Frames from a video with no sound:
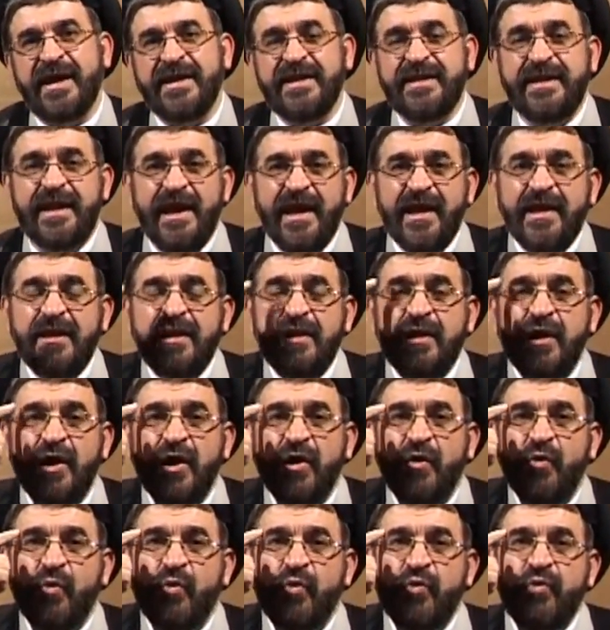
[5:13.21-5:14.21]
then
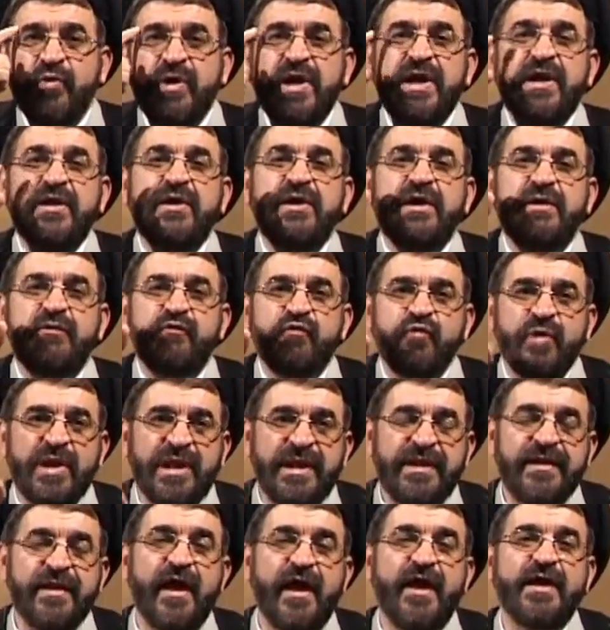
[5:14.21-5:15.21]
we
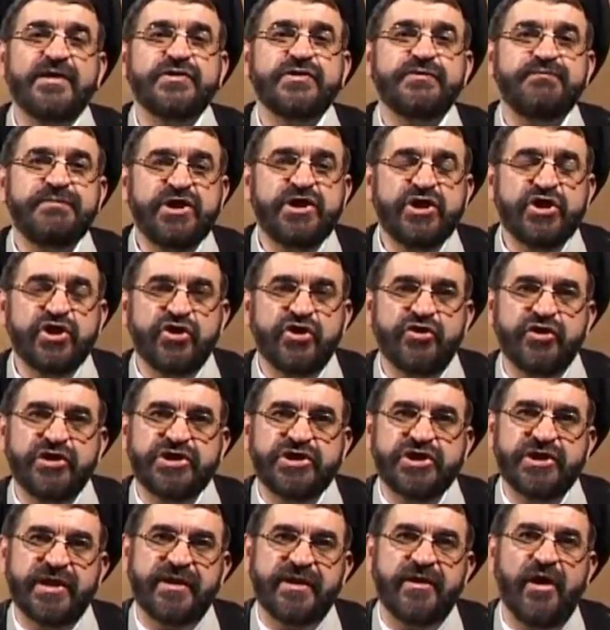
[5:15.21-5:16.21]
will not be
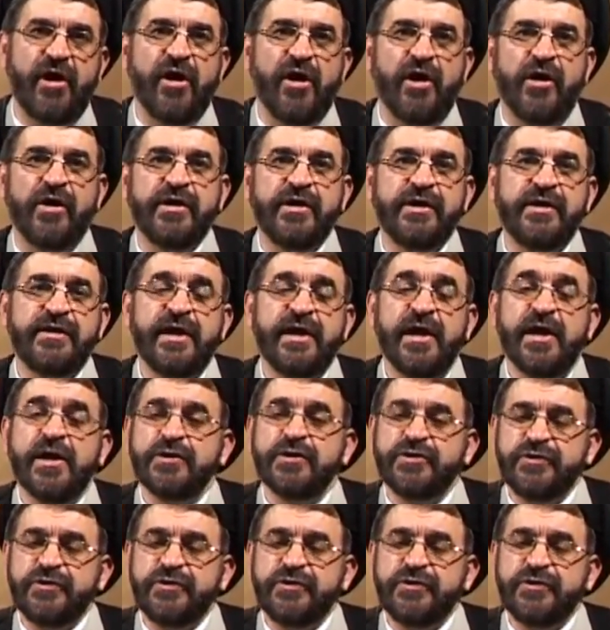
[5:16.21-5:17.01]
criticized